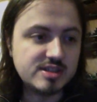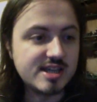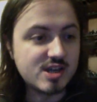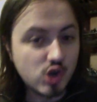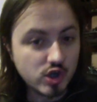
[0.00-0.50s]
He
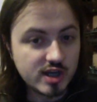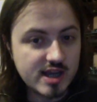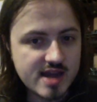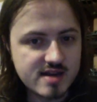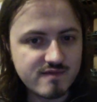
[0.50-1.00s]
couldn't
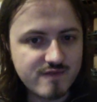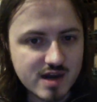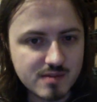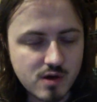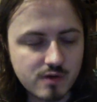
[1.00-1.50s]
get an
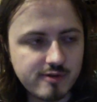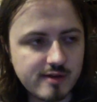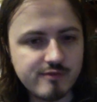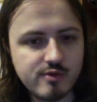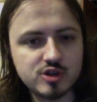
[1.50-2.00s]
Envenom off,
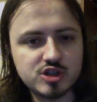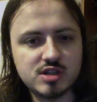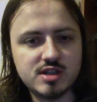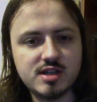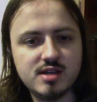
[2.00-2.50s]

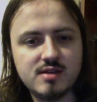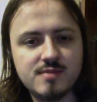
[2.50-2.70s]
unfortunately,